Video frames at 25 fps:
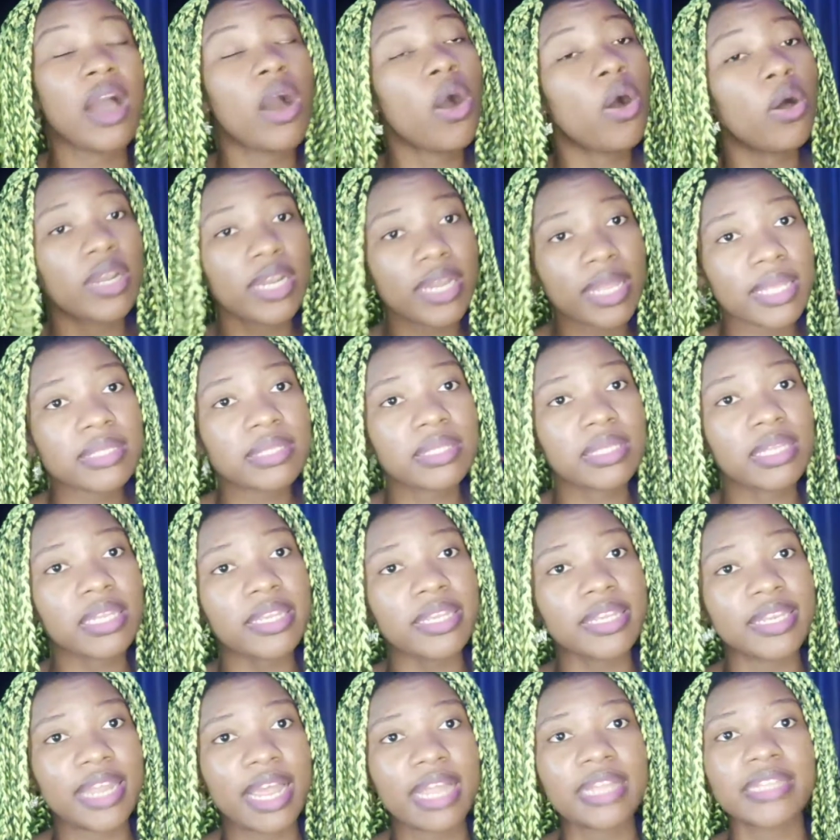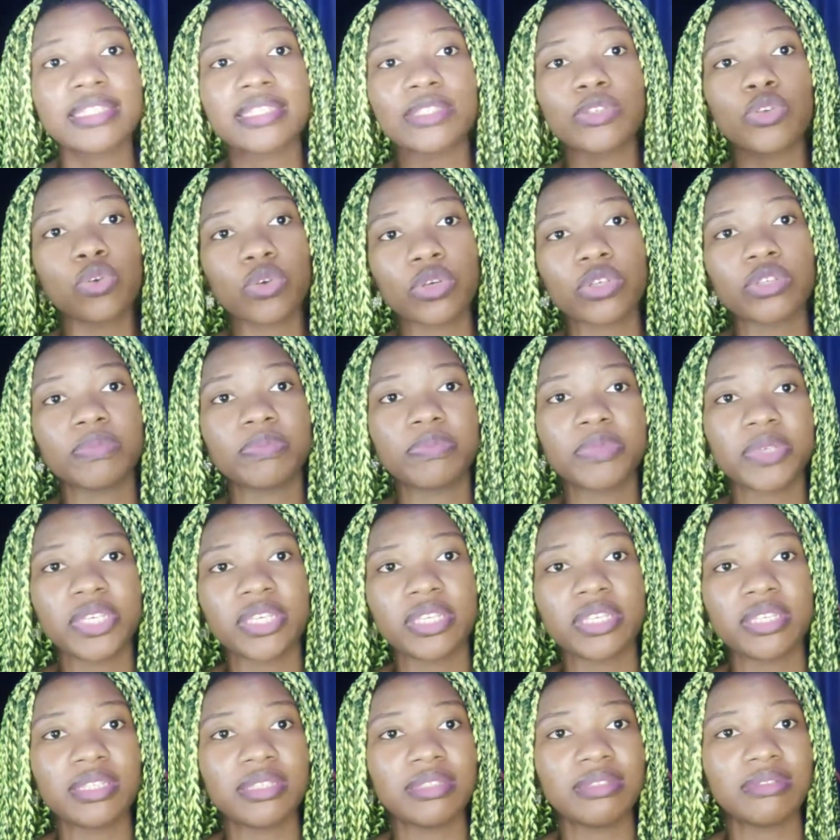Honestly, that could
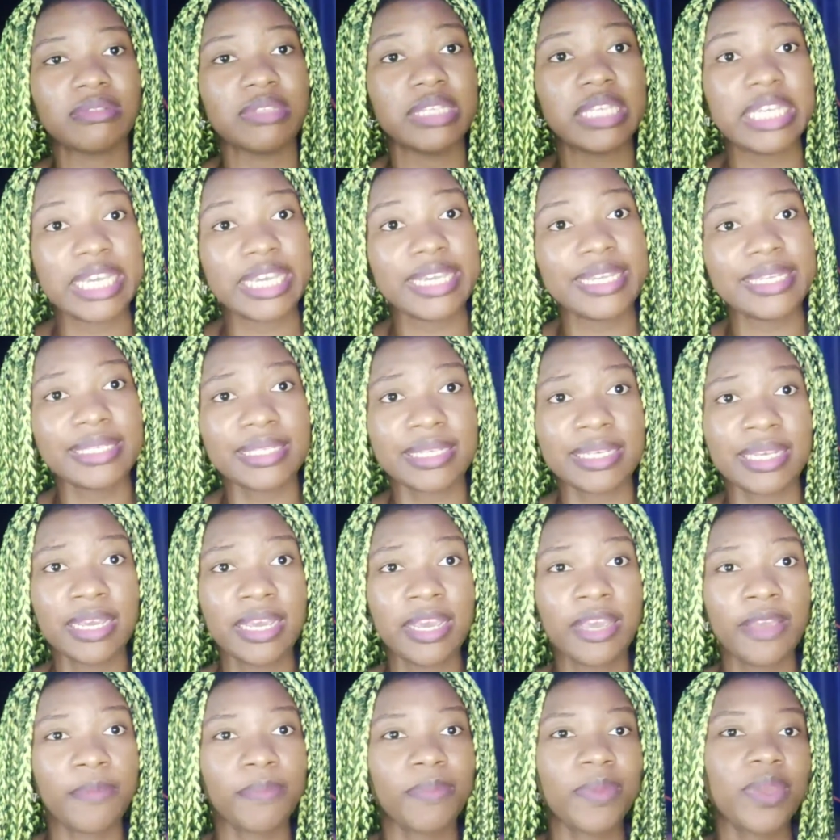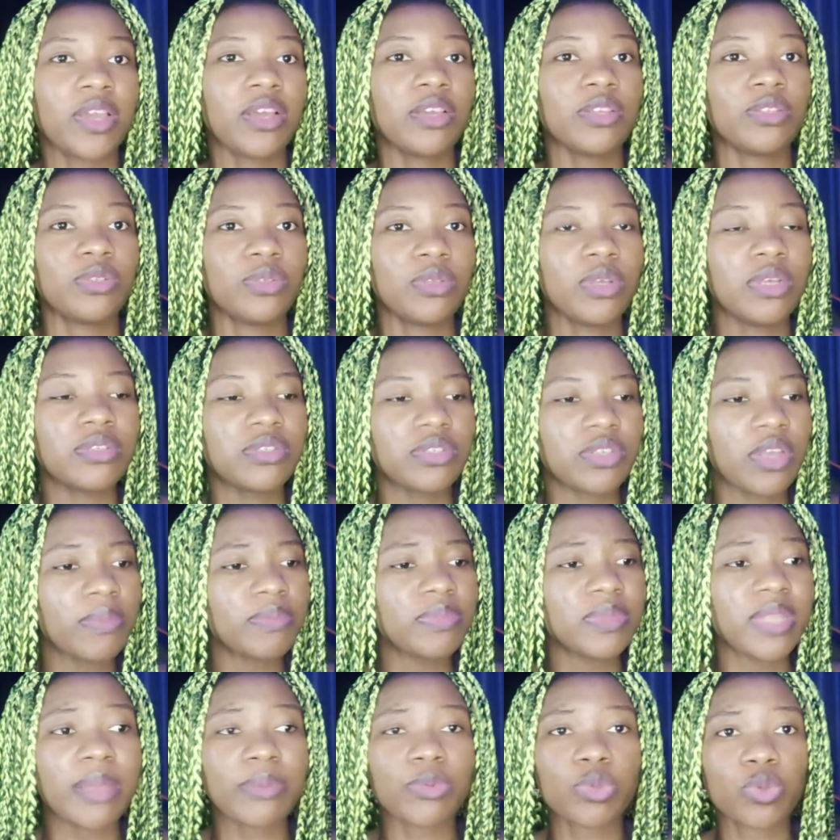be it, because
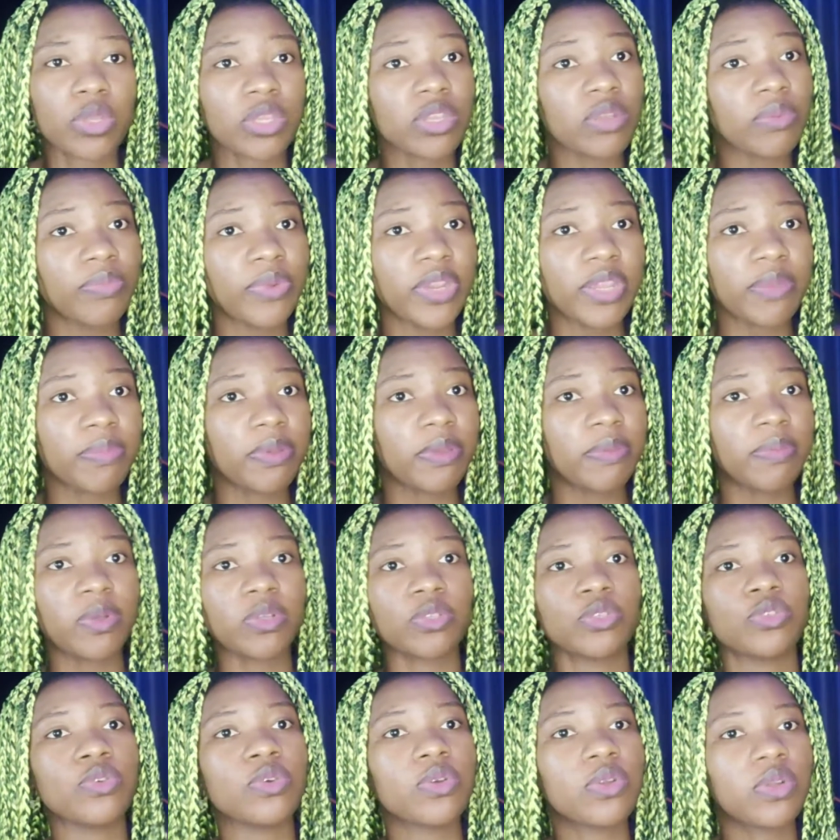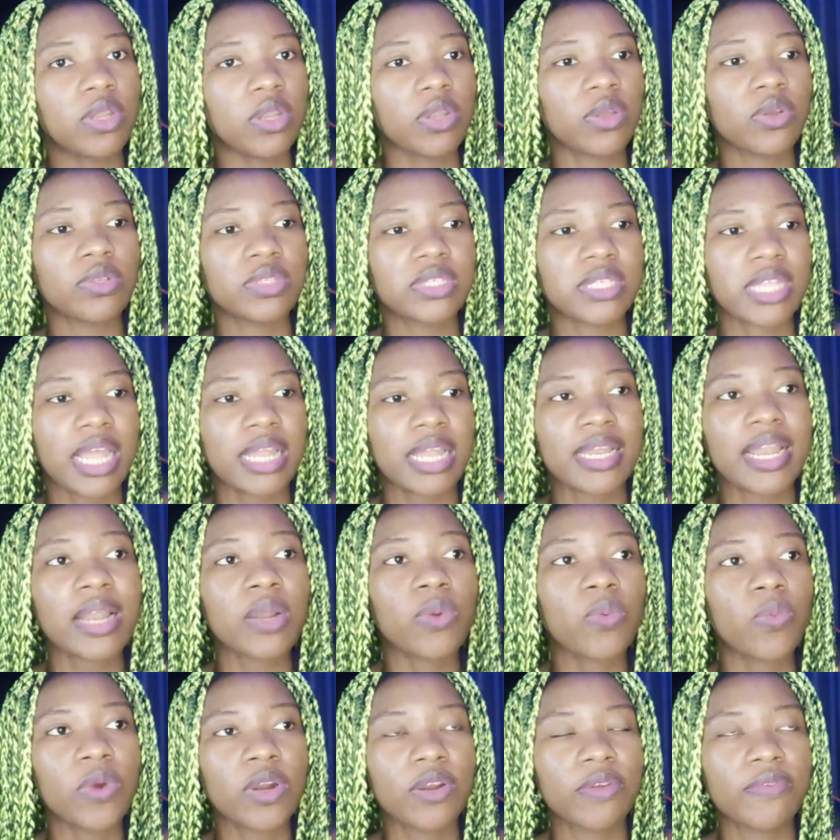sometimes when you bring people too close
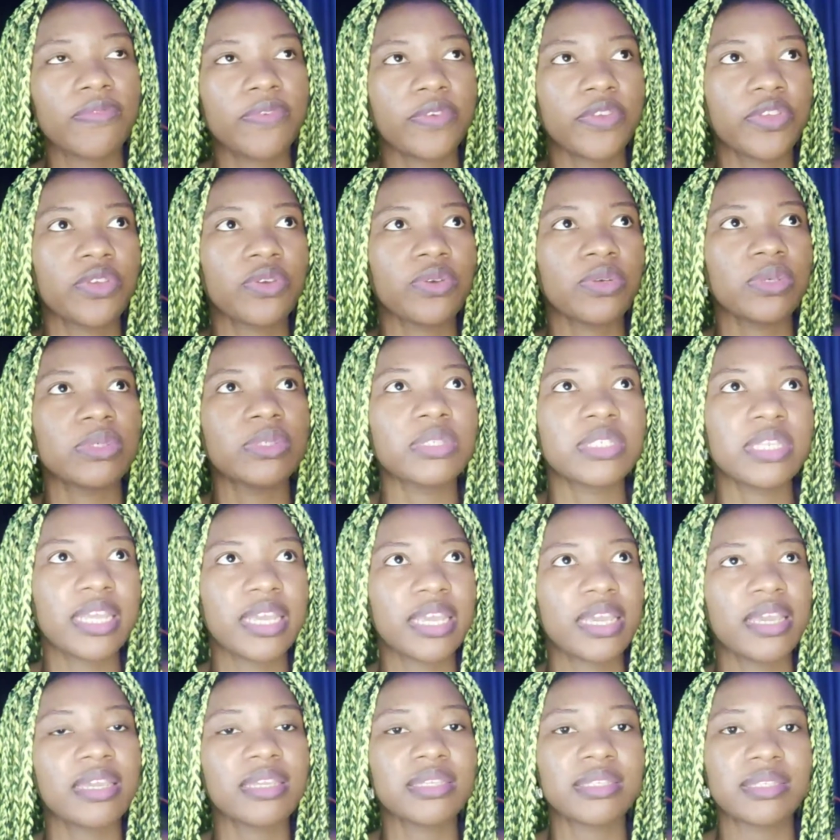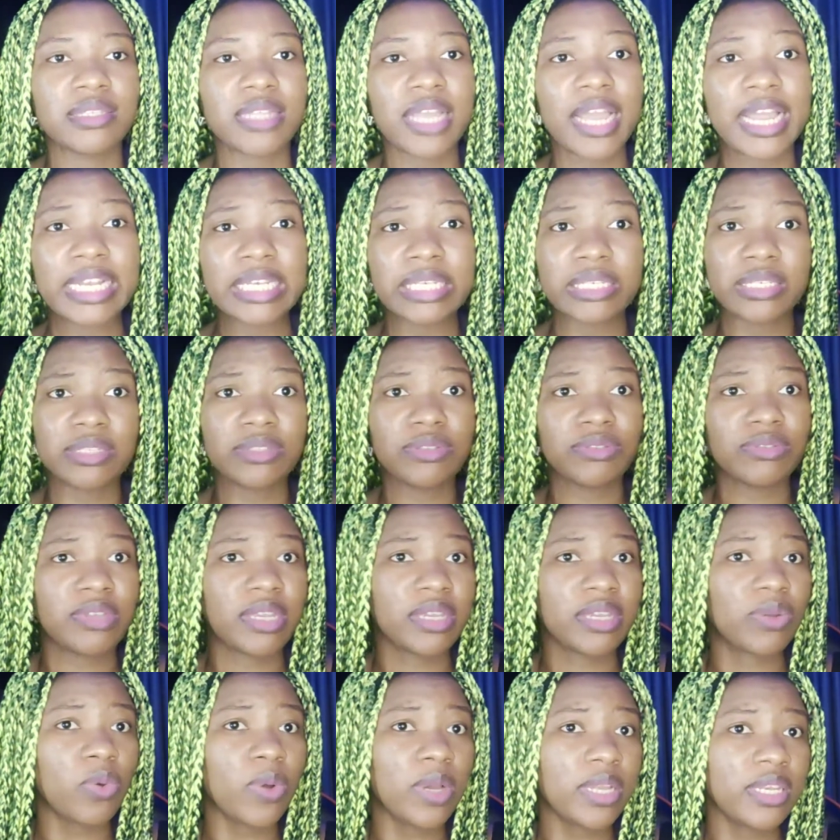that work for you,
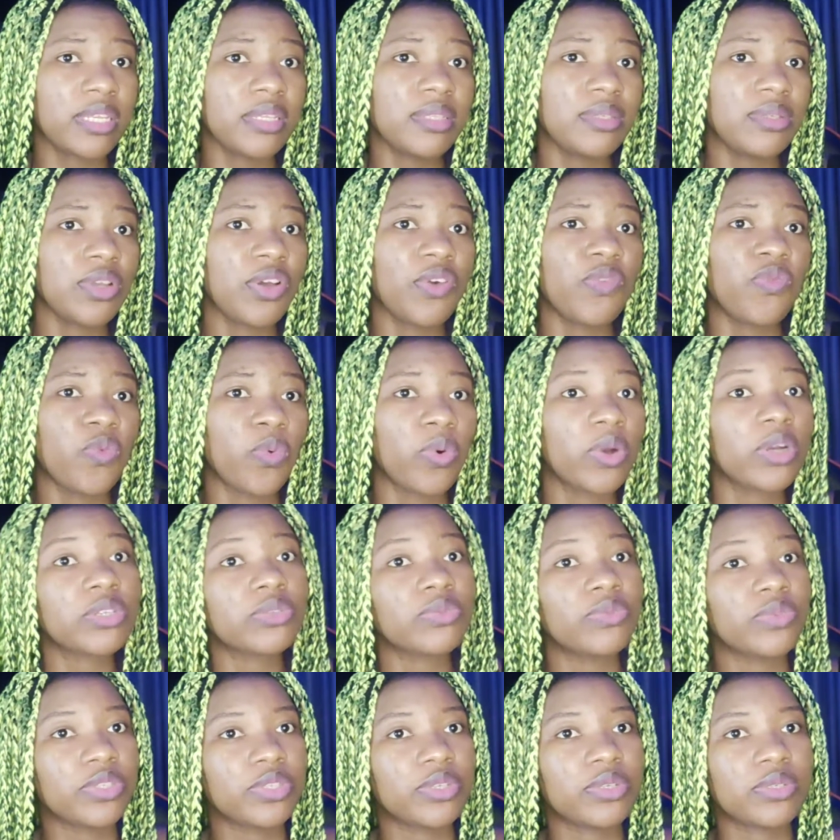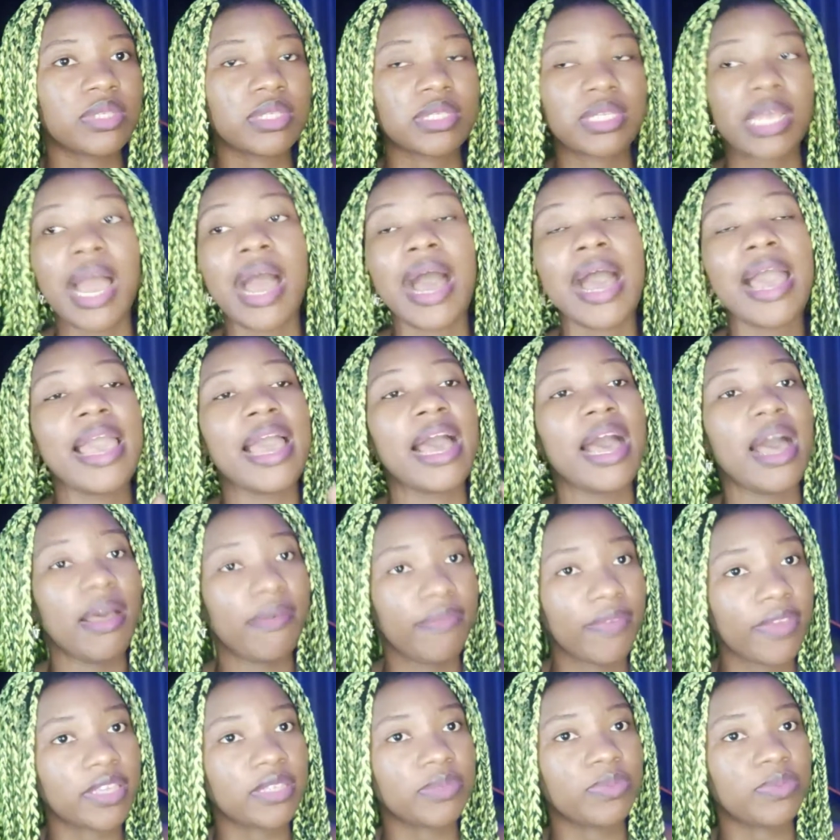the quality of work reduces. I
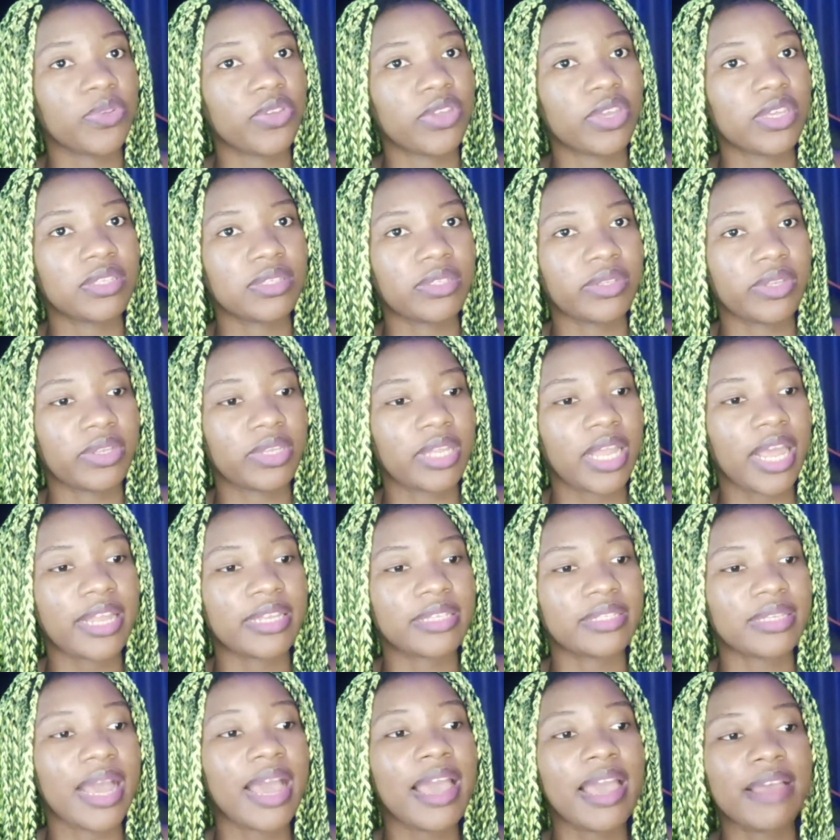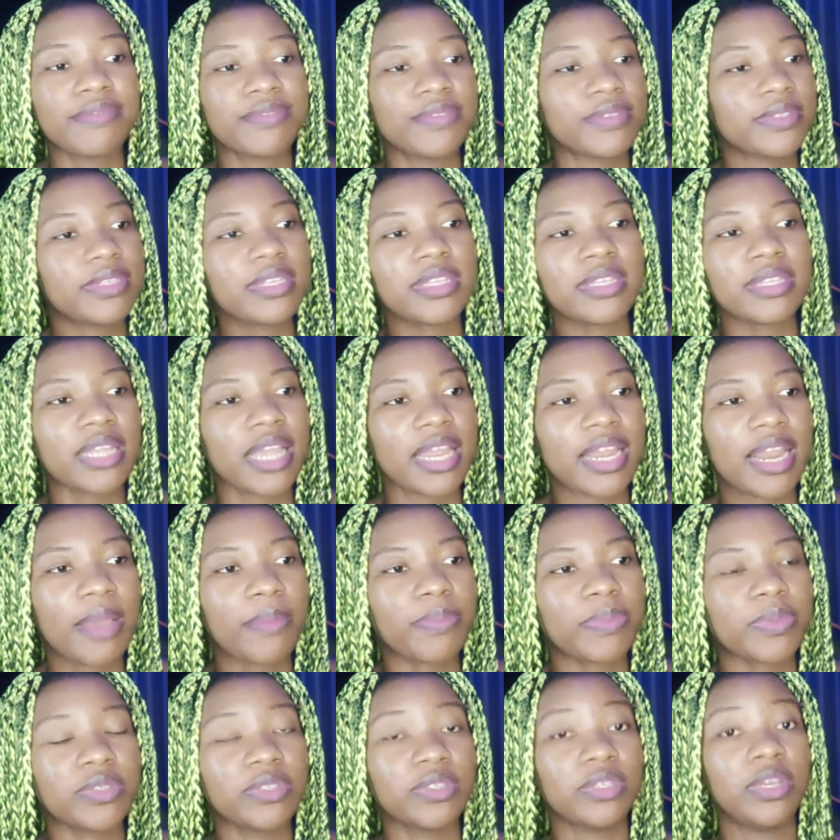have experienced that. I have seen that
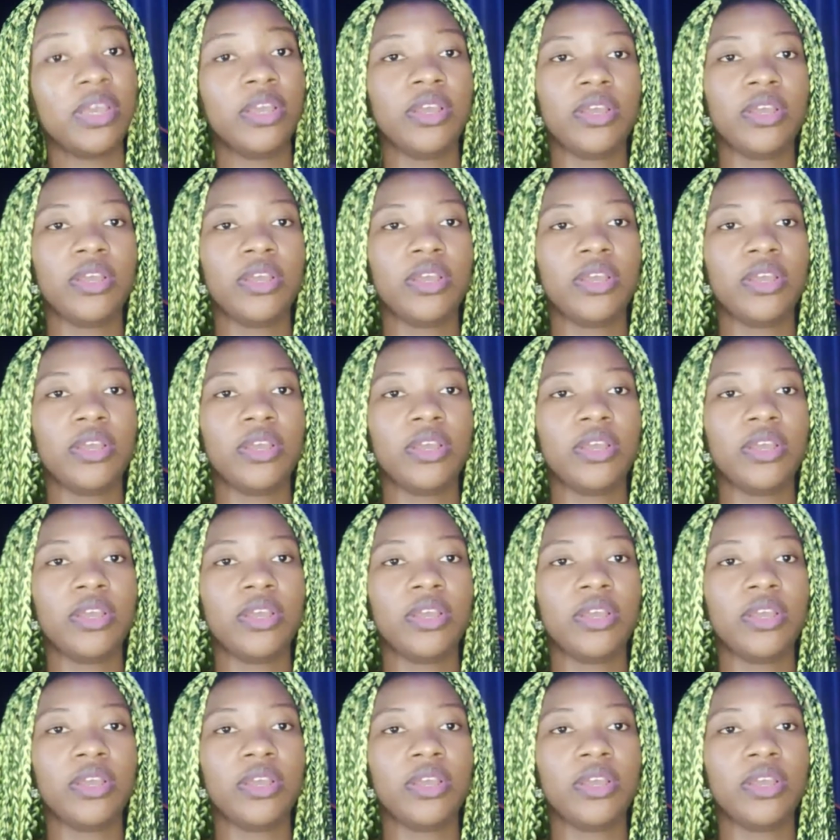happen.